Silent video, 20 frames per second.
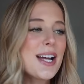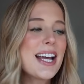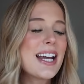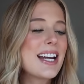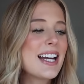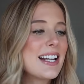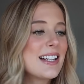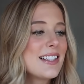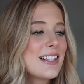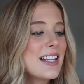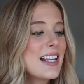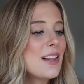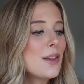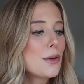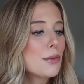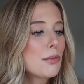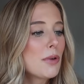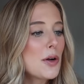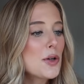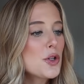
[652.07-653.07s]
It is the
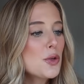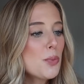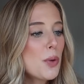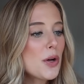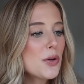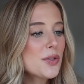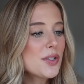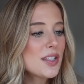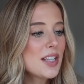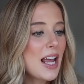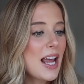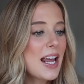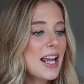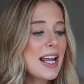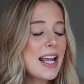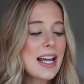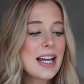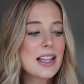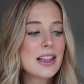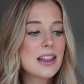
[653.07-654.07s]
La
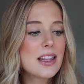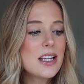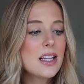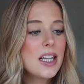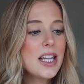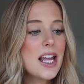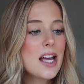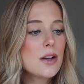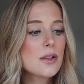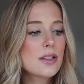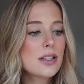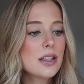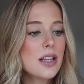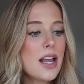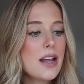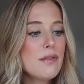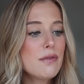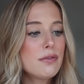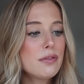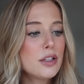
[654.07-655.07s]
Roche-Posay Anthelios
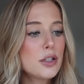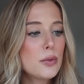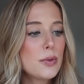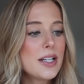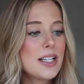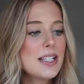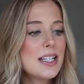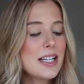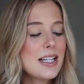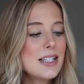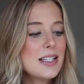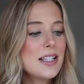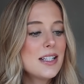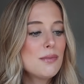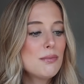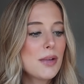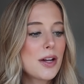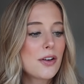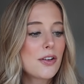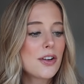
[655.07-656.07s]
Light Fluid Tinted
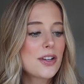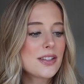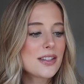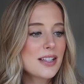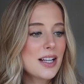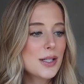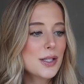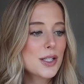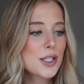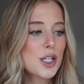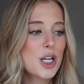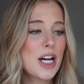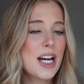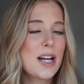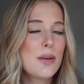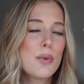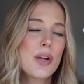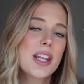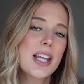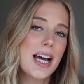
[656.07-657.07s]
Mineral
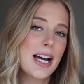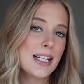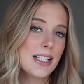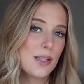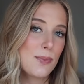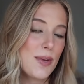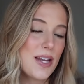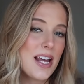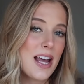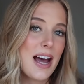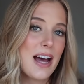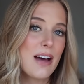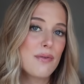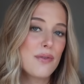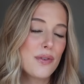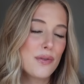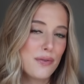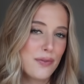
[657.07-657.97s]
Sunscreen with S P F